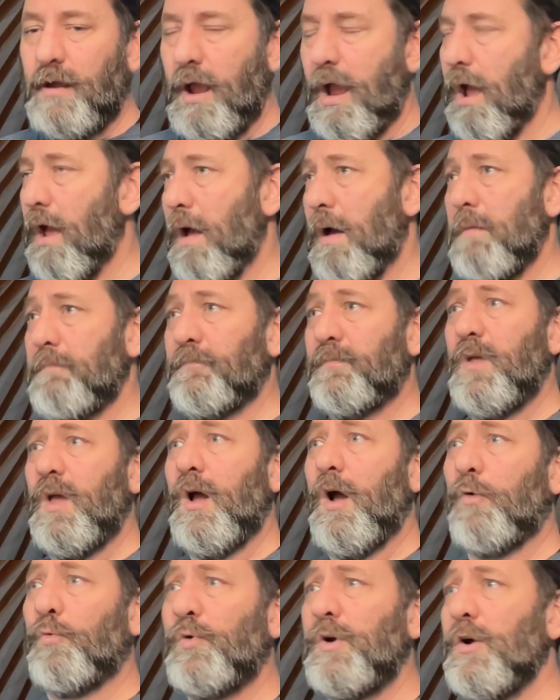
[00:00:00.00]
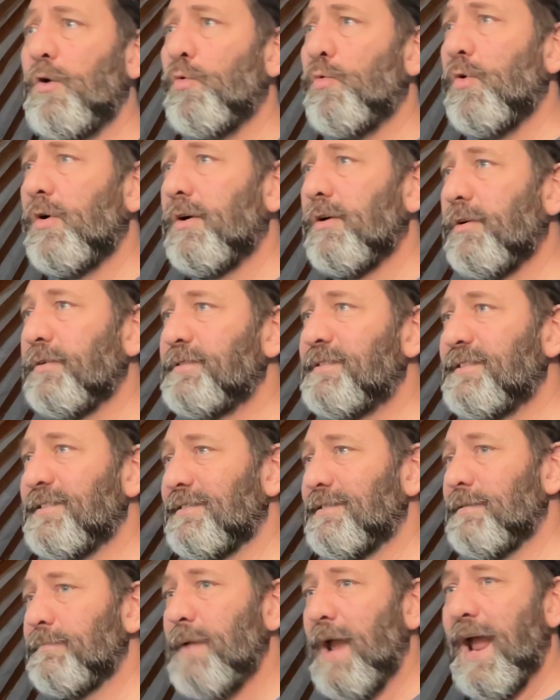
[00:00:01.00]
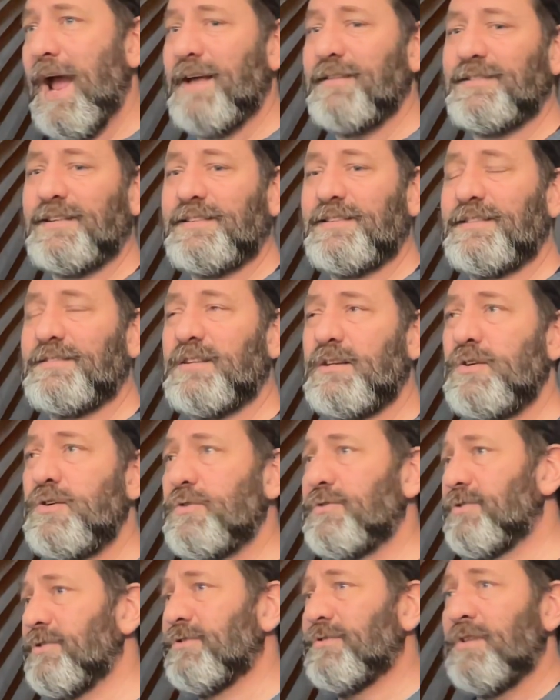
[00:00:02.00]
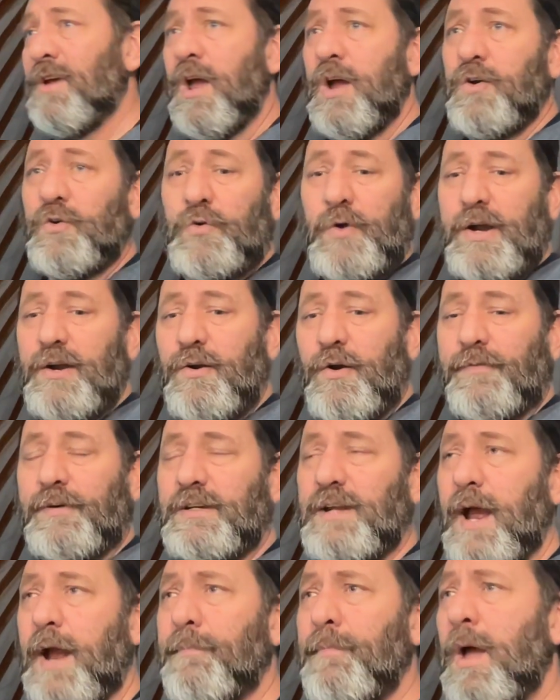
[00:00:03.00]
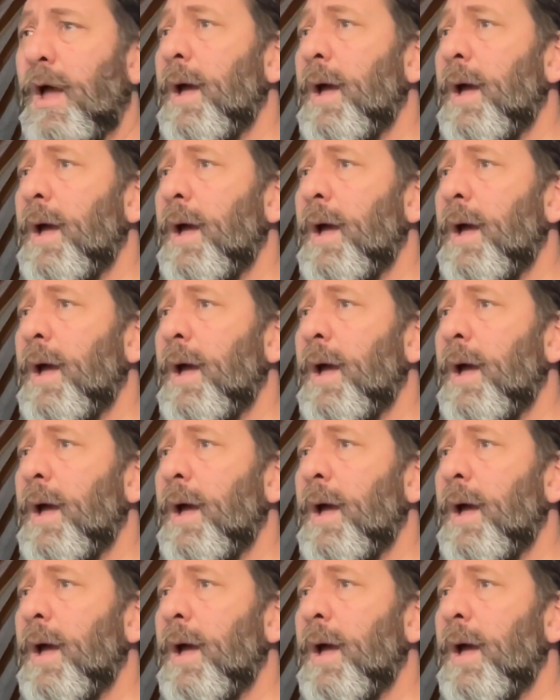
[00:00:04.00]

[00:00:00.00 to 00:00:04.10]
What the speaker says: A real-world system has existing users created over time,